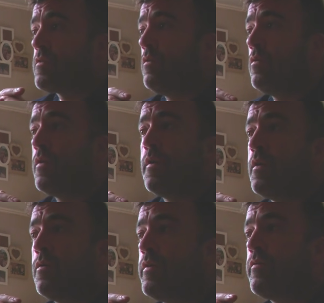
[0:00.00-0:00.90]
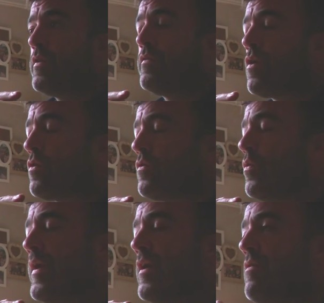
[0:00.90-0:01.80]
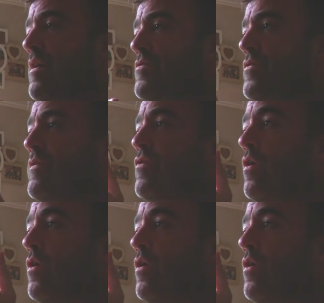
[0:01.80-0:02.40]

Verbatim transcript: So you know you've not got the wing craft. So you've